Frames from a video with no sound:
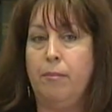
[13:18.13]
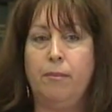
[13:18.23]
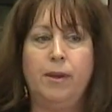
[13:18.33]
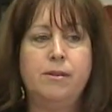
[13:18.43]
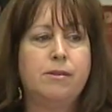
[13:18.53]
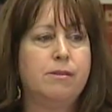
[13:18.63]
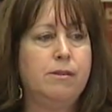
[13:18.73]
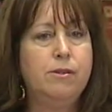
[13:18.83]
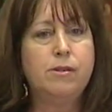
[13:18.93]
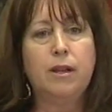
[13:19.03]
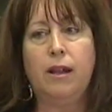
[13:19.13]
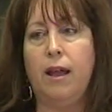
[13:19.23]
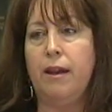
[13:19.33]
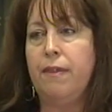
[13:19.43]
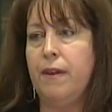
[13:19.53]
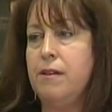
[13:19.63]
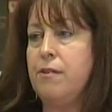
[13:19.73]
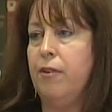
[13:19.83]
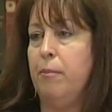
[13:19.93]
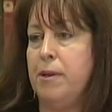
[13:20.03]
is using a lot of things
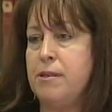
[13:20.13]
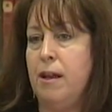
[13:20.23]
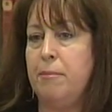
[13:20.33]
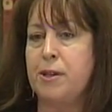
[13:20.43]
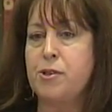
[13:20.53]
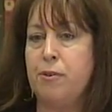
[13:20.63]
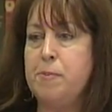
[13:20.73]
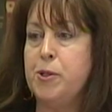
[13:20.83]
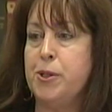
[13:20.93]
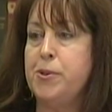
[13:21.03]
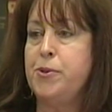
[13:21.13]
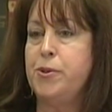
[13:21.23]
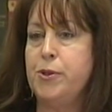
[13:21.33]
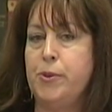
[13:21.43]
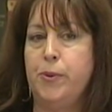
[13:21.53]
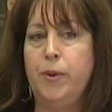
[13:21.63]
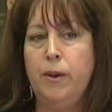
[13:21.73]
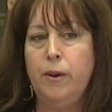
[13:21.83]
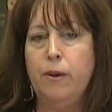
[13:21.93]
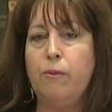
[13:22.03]
from Islamic scriptures to
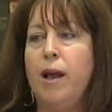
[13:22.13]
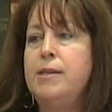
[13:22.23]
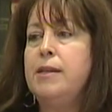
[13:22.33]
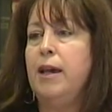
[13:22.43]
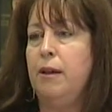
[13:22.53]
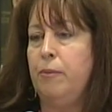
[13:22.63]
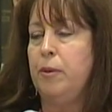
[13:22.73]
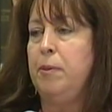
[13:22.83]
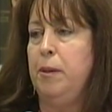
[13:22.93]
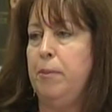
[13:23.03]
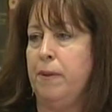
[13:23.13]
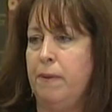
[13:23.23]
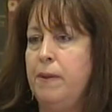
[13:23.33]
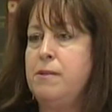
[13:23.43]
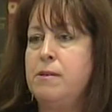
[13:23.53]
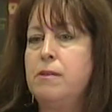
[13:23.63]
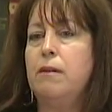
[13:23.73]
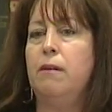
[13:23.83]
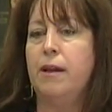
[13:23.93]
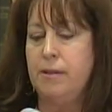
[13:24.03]
resonate with people that this is the
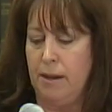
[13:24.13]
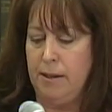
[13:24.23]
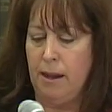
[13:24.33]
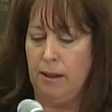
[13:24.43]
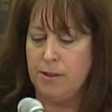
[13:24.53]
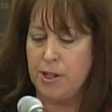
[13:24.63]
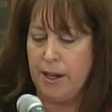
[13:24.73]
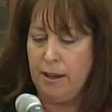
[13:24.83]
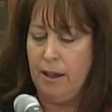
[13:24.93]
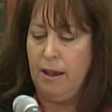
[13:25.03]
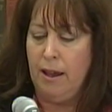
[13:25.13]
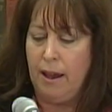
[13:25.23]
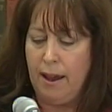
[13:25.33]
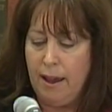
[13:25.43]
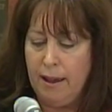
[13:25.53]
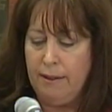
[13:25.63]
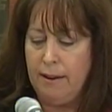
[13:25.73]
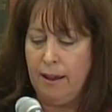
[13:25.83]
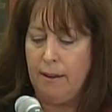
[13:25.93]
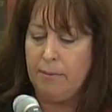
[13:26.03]
correct ideology. And
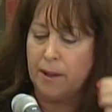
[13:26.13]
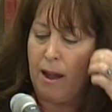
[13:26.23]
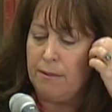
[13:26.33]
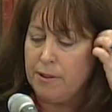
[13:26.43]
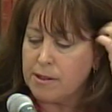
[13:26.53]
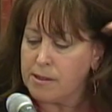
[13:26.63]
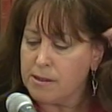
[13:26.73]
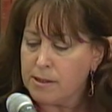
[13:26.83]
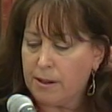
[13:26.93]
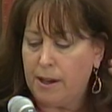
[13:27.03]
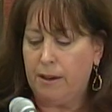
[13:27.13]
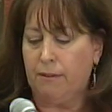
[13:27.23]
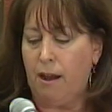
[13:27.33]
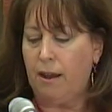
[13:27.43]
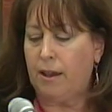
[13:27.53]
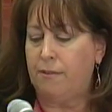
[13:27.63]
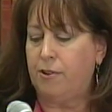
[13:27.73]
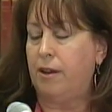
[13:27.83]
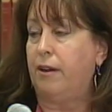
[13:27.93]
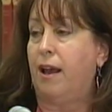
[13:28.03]
the conflicts in Syria and Iraq have
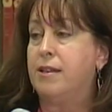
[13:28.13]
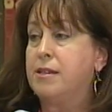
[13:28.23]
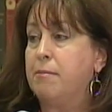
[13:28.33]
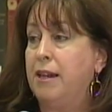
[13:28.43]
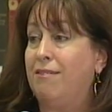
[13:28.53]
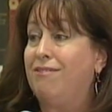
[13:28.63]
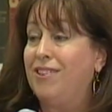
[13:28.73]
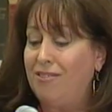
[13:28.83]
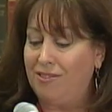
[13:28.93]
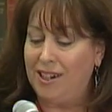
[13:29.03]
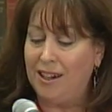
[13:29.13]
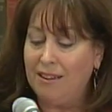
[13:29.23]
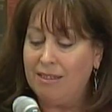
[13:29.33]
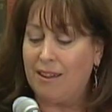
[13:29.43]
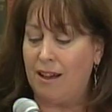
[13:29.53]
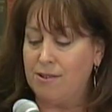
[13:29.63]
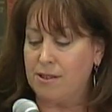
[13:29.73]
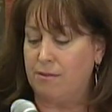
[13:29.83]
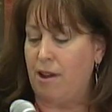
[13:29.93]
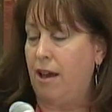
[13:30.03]
drawn an estimated
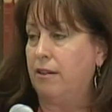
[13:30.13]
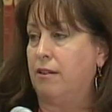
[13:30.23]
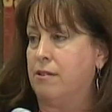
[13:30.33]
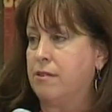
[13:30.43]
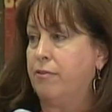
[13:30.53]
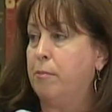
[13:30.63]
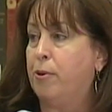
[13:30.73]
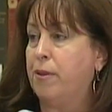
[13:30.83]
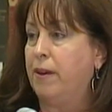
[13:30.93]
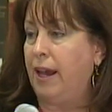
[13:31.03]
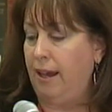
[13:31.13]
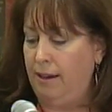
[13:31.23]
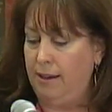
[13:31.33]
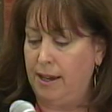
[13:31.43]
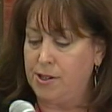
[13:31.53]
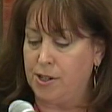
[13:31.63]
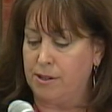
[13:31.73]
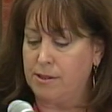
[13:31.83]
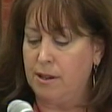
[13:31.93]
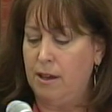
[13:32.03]
15,000 radicals from more than 80
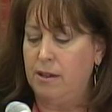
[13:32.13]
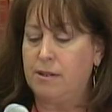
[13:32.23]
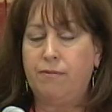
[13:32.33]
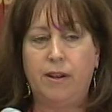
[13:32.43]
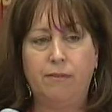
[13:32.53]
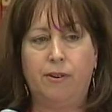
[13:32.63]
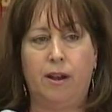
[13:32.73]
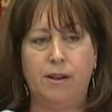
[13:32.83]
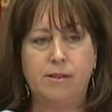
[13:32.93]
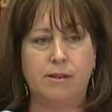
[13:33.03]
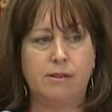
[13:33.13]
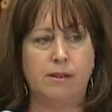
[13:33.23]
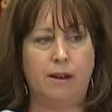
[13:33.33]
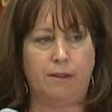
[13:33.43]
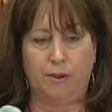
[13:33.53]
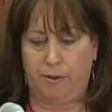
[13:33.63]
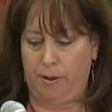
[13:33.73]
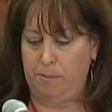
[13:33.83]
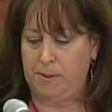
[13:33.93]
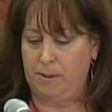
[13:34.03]
nations to fight for ISIS and other
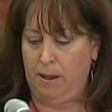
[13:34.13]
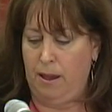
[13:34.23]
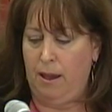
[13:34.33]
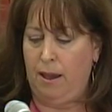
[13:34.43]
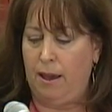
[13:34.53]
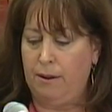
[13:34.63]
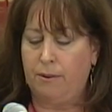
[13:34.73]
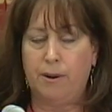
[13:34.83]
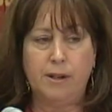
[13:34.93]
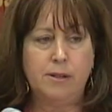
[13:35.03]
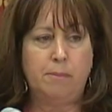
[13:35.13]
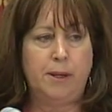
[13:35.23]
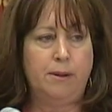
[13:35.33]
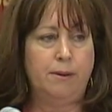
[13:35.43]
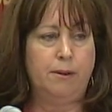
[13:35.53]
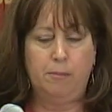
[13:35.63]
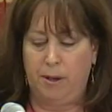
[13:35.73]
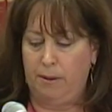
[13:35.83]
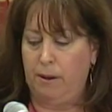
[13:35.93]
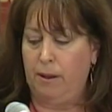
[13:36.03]
groups. And according to Peter
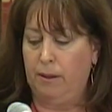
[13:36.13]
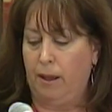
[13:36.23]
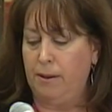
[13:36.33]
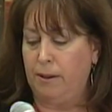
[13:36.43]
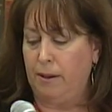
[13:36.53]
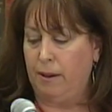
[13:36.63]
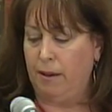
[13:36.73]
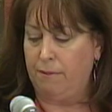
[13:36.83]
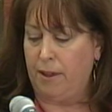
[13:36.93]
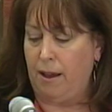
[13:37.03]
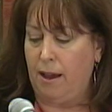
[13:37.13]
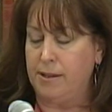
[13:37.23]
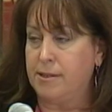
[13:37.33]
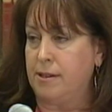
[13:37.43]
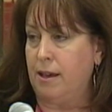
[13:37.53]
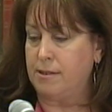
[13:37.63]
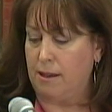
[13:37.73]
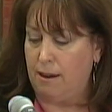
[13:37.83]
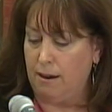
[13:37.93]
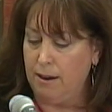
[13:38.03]
Newman in London of the
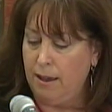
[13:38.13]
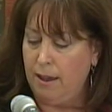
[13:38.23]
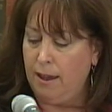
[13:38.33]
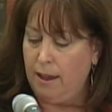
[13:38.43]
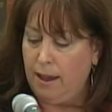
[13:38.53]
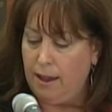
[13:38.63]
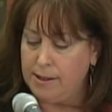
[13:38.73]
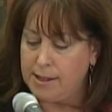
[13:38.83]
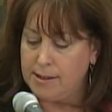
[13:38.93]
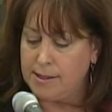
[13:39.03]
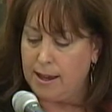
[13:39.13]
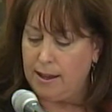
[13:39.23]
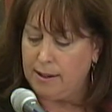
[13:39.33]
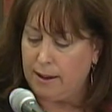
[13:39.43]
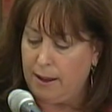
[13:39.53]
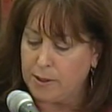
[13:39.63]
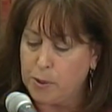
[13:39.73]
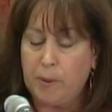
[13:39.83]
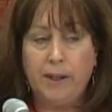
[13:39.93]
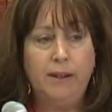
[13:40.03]
ICSR, he says that
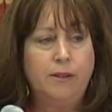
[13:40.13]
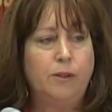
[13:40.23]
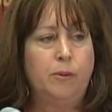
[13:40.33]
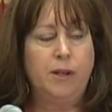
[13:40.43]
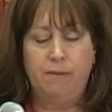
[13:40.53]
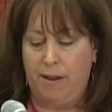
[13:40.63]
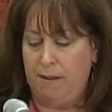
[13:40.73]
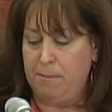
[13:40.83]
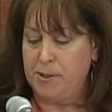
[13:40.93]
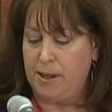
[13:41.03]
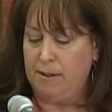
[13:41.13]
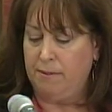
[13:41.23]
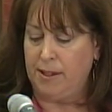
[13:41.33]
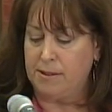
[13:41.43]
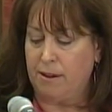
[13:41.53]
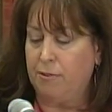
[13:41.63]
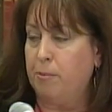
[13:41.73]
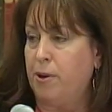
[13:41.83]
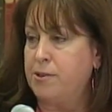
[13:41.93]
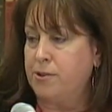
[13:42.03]
20 to 25% of these are
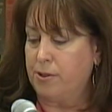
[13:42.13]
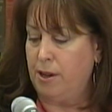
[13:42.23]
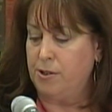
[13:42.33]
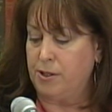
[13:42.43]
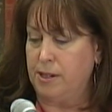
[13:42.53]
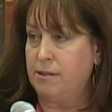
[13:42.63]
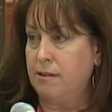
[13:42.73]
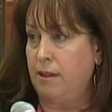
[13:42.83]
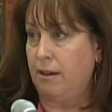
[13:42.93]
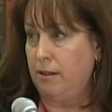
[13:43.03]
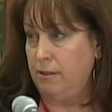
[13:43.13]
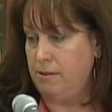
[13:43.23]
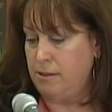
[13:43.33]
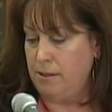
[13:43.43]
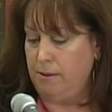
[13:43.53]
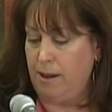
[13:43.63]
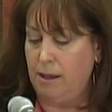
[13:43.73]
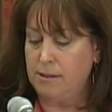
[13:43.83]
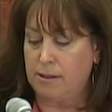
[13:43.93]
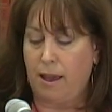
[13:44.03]
from Western countries. That includes the
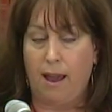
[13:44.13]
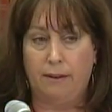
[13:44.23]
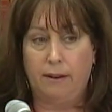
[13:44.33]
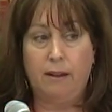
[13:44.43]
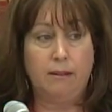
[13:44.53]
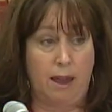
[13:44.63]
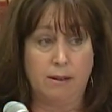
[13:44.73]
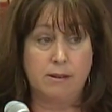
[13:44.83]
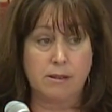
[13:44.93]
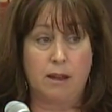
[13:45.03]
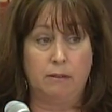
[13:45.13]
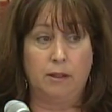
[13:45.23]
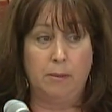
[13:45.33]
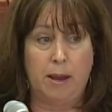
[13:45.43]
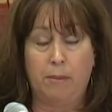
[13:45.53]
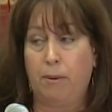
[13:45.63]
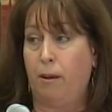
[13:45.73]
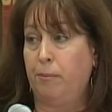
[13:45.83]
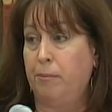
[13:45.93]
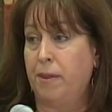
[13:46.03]
U.S., Canada. Canada's got a really bad
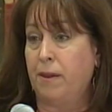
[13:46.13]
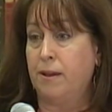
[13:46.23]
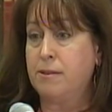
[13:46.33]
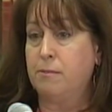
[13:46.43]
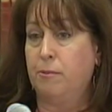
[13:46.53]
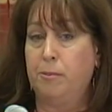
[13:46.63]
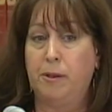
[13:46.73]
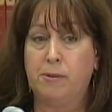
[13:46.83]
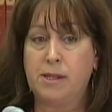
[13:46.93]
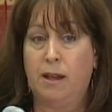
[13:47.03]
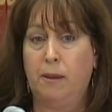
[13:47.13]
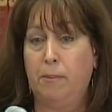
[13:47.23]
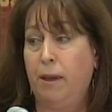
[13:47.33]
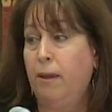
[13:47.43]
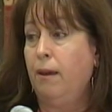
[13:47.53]
problem with this. Mubin was telling me